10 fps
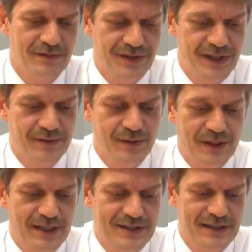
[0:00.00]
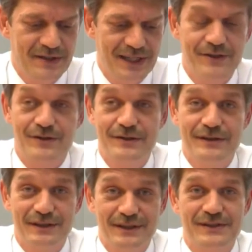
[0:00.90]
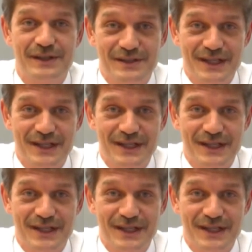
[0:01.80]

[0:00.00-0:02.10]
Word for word: free fall acceleration is the